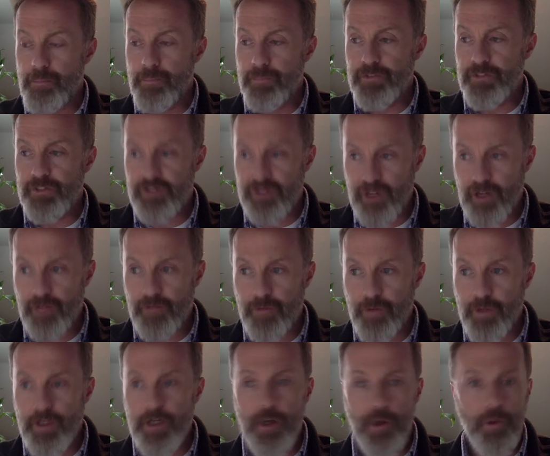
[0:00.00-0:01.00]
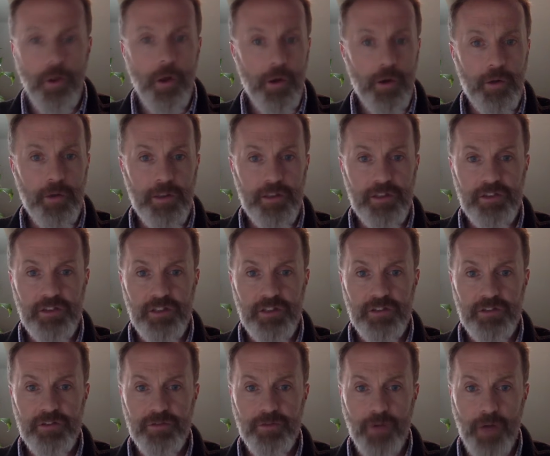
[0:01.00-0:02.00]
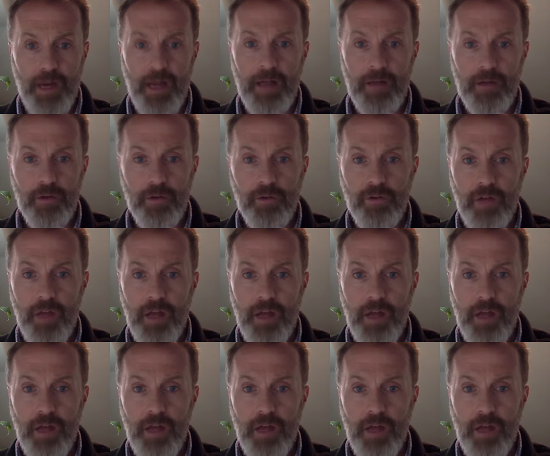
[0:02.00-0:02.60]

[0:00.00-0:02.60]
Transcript: Discovery no longer exists for Anders.